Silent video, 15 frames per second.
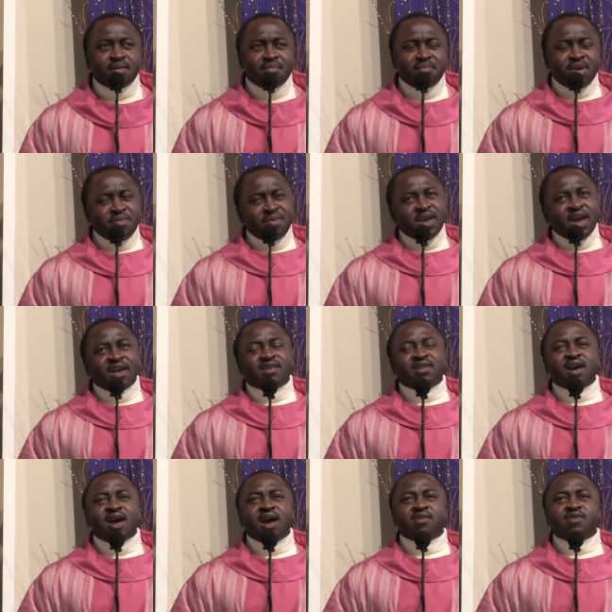maybe I
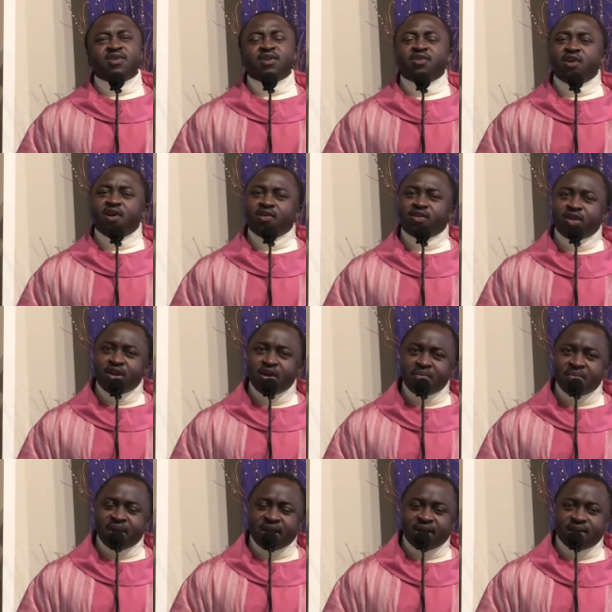dialed the wrong
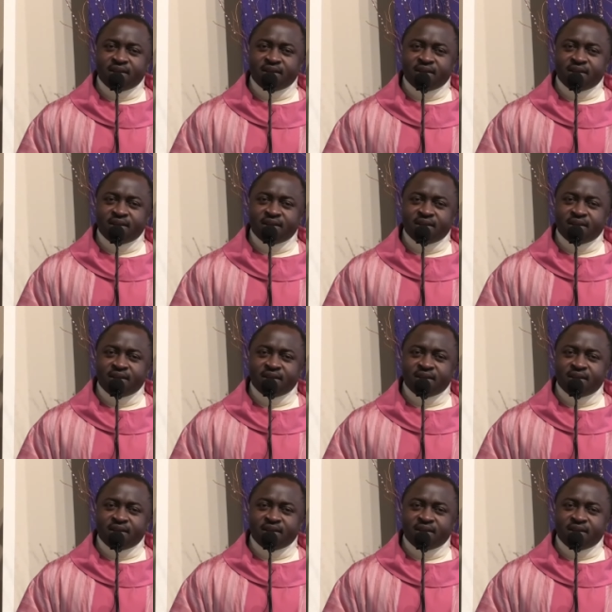number.